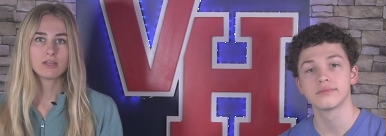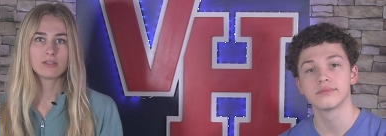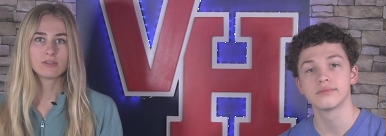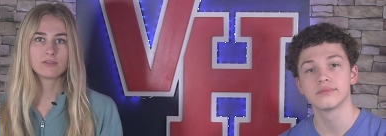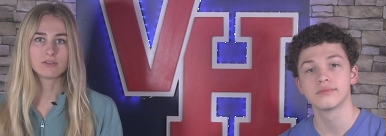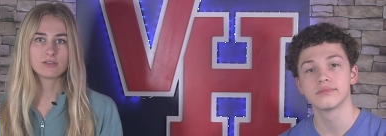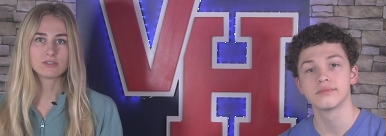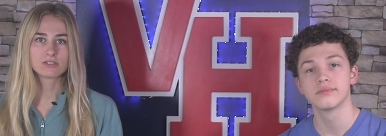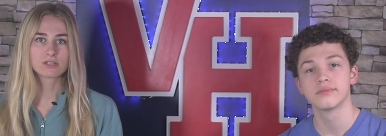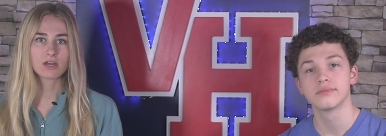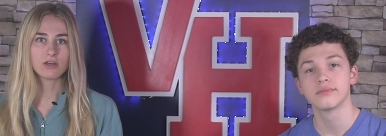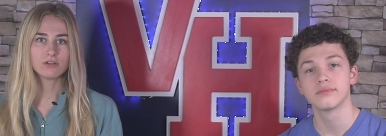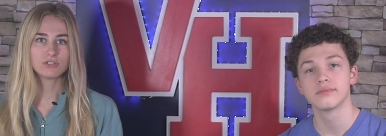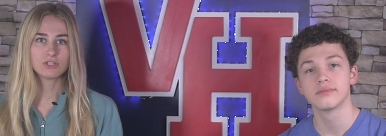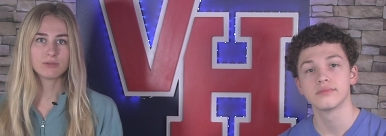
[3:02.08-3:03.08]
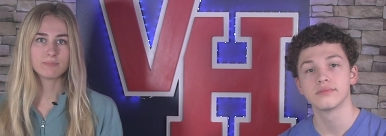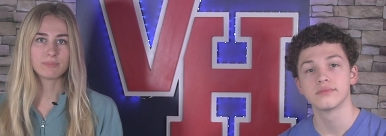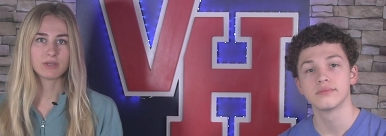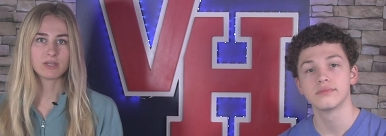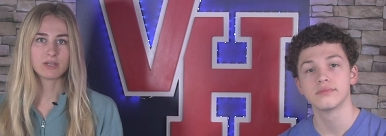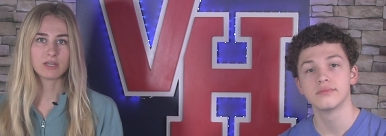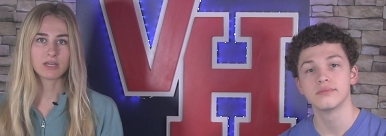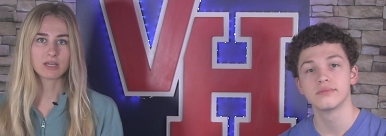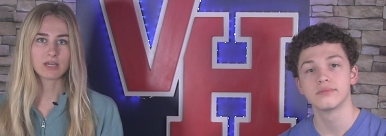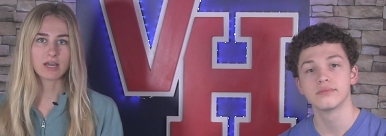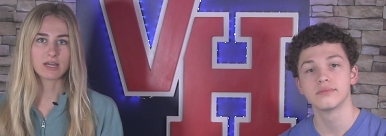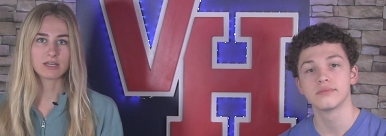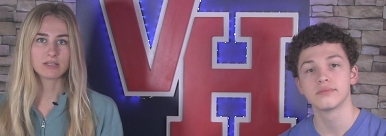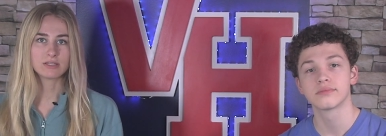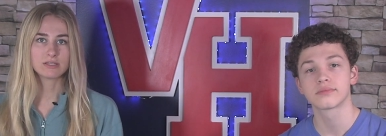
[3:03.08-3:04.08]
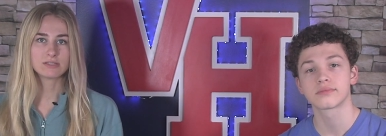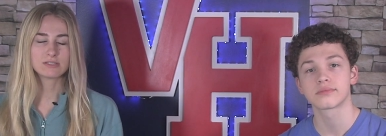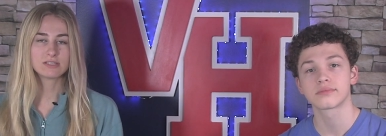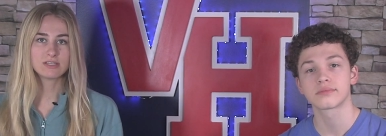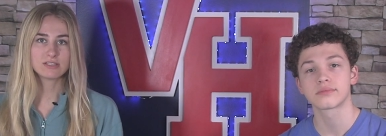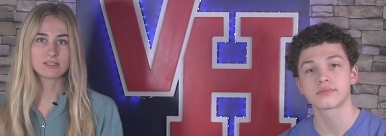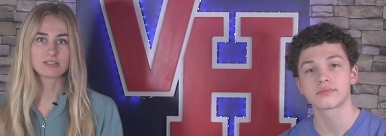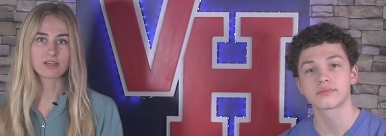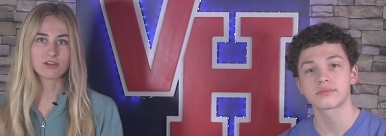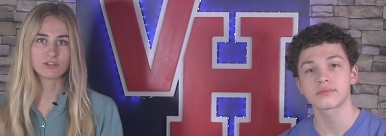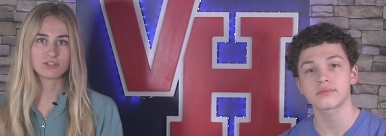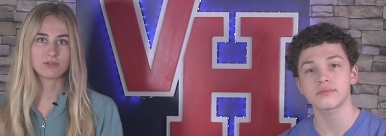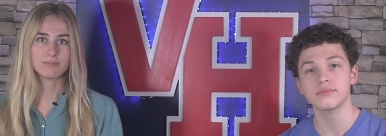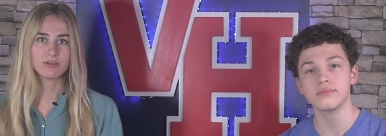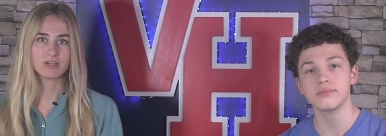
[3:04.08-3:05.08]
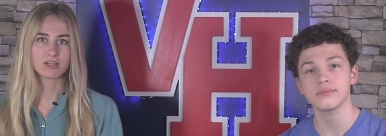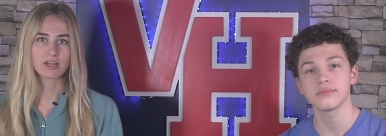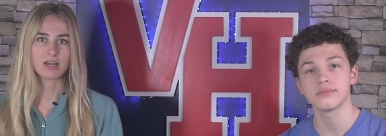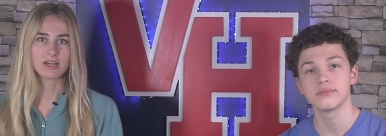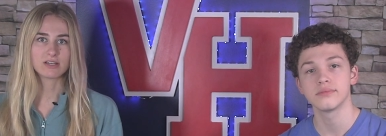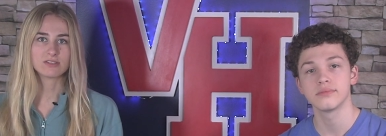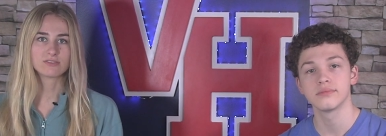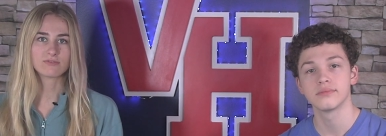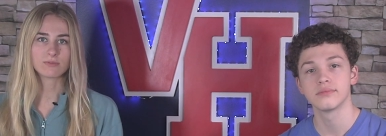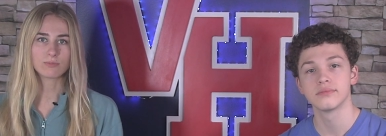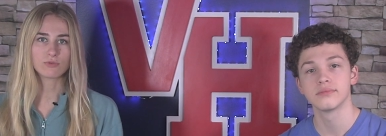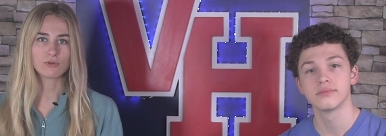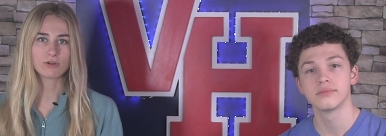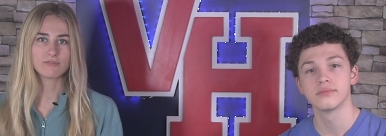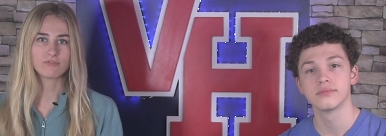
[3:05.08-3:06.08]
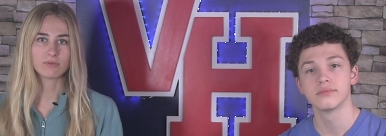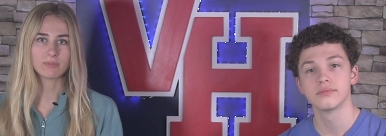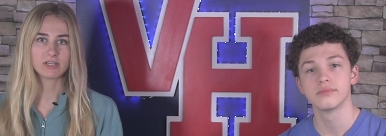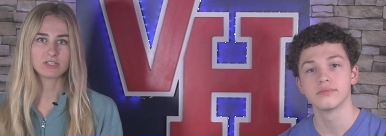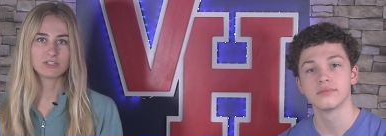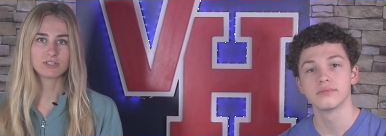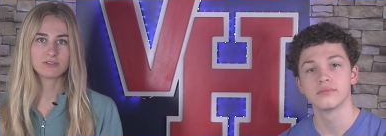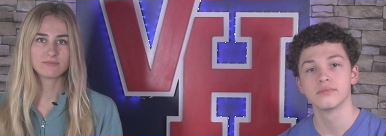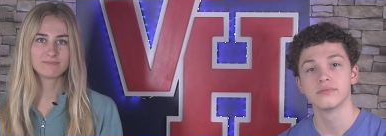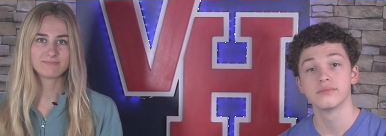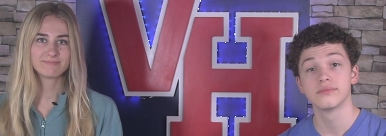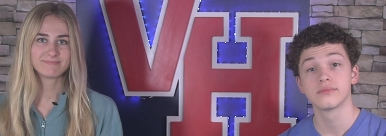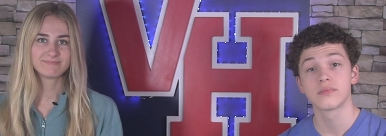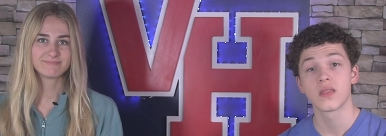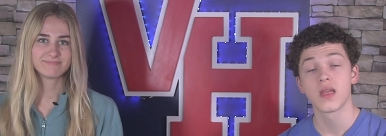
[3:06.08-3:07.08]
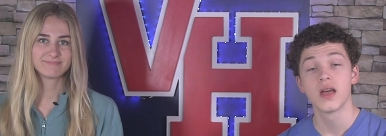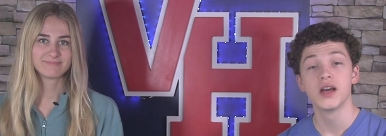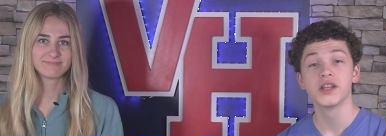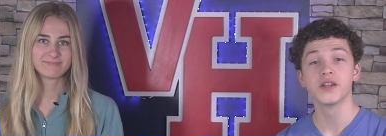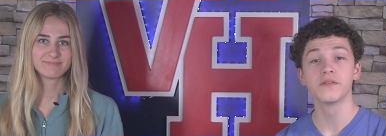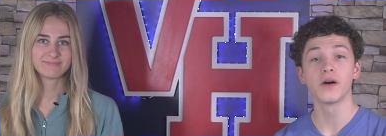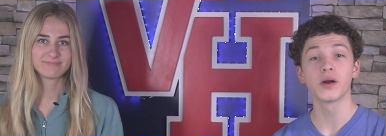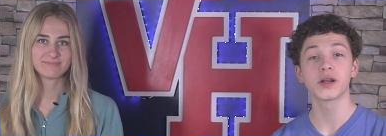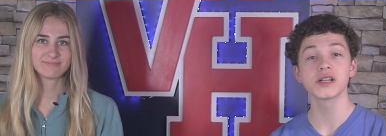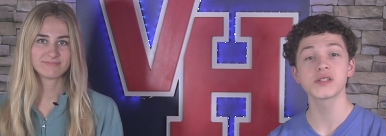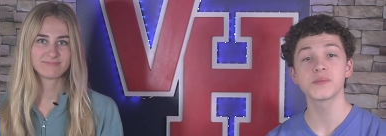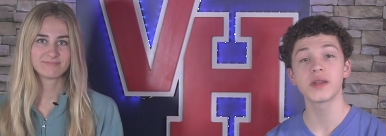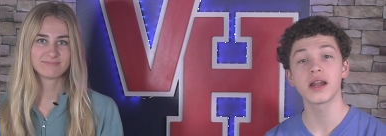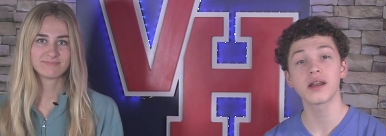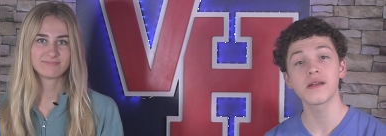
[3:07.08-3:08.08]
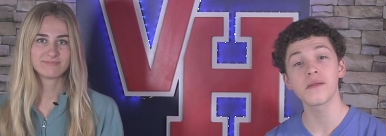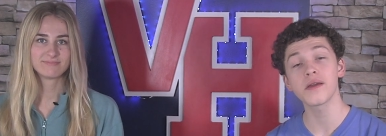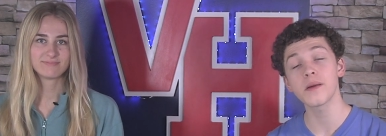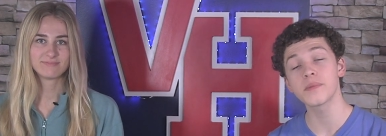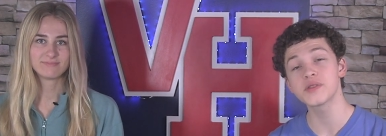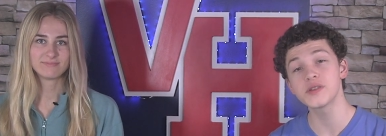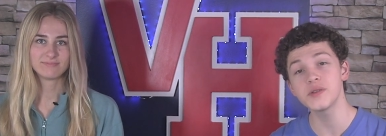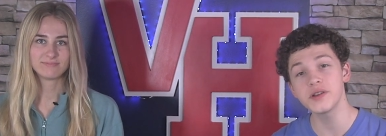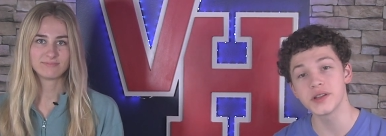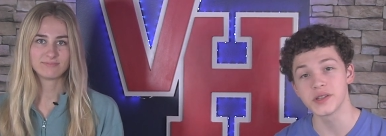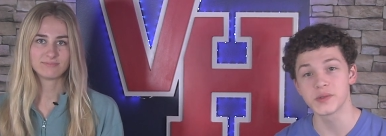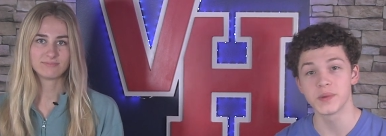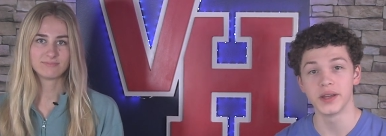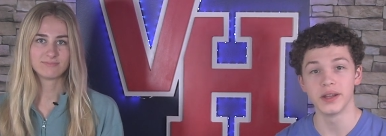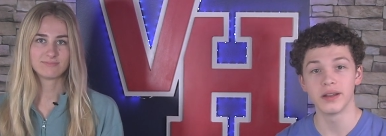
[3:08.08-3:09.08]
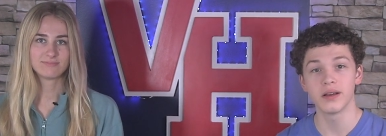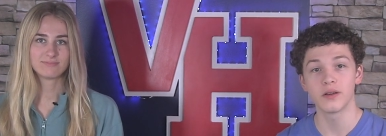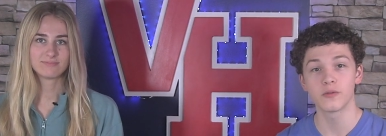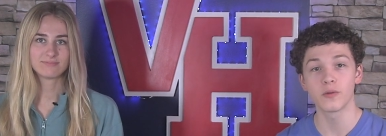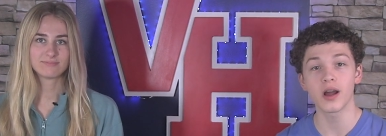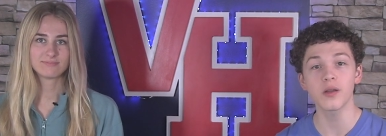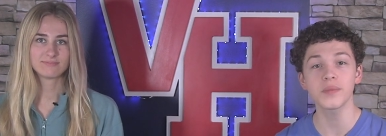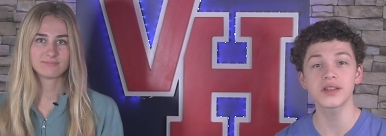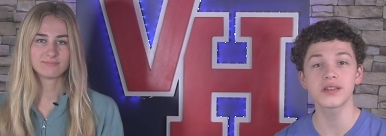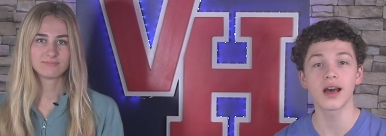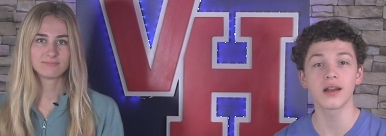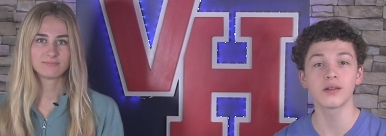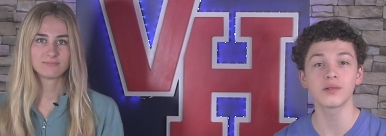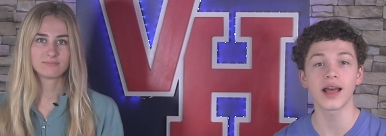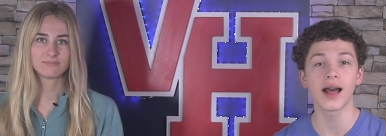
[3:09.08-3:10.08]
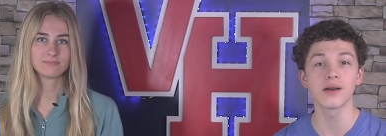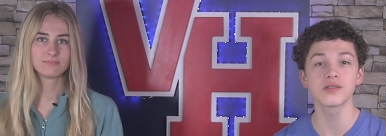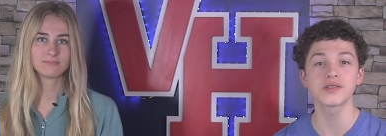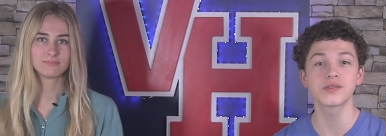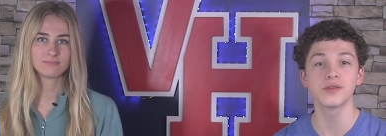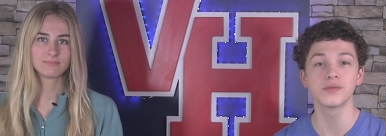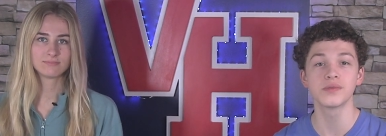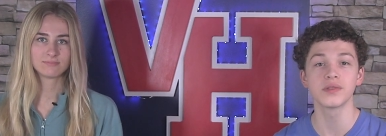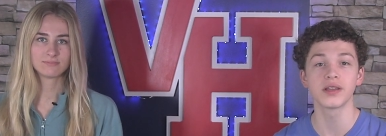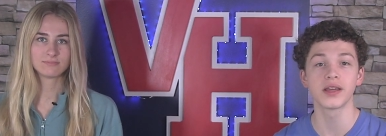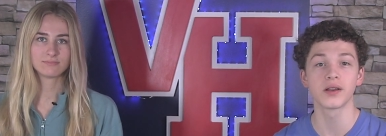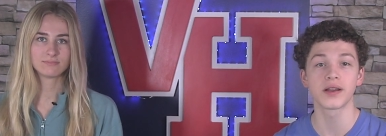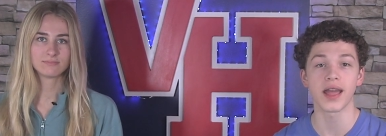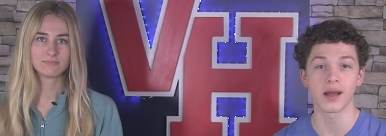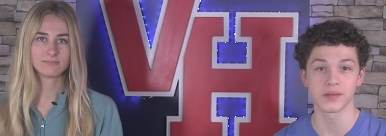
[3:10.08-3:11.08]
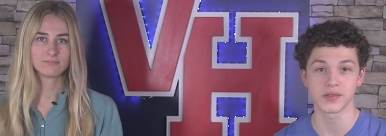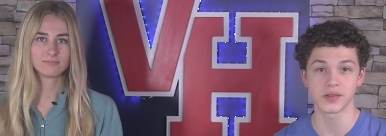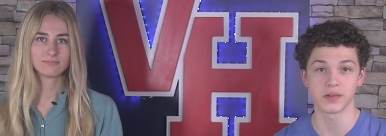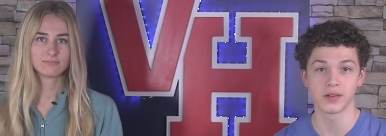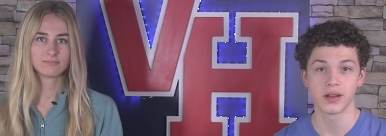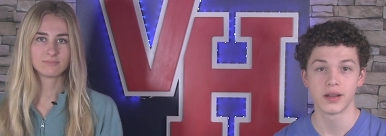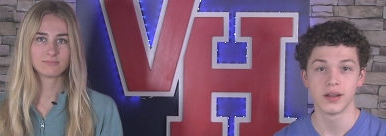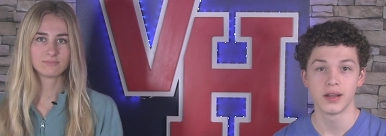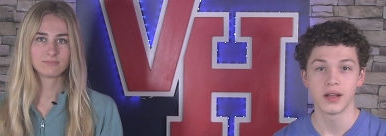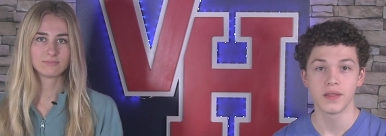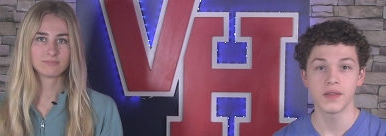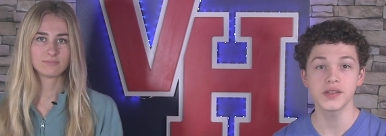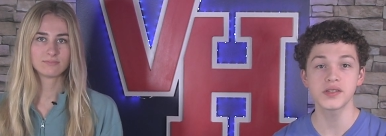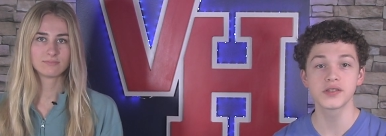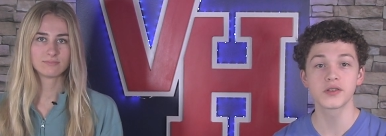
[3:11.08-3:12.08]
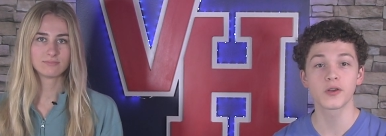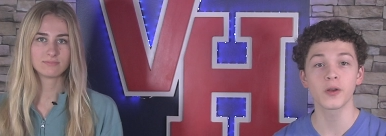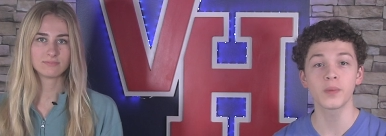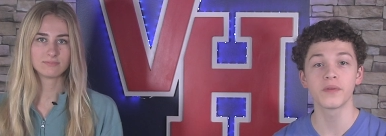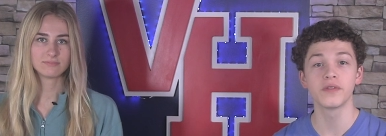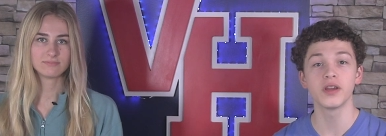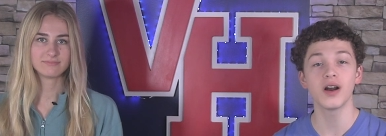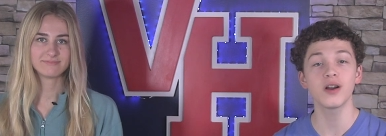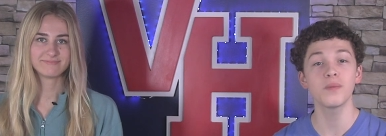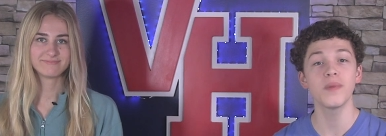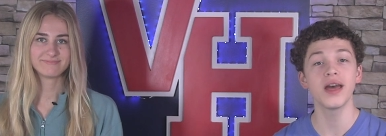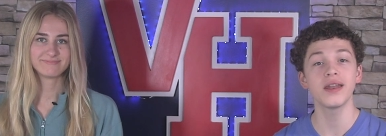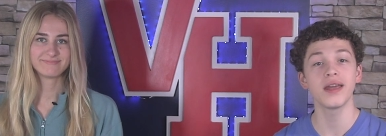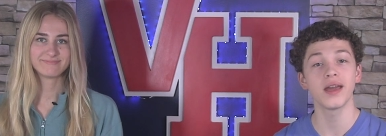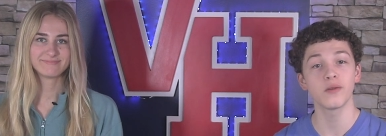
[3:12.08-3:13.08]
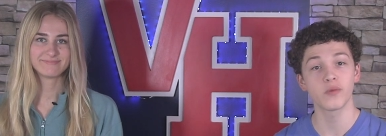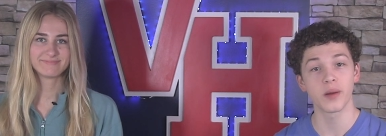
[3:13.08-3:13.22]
Speaker 1: The scholarship bin and guidance, see the scholarship bin and guidance for more information.
Speaker 2: Following us now to the Opportunities Bin, Ronald McDonald House Student Leader Council. This is a group of young men and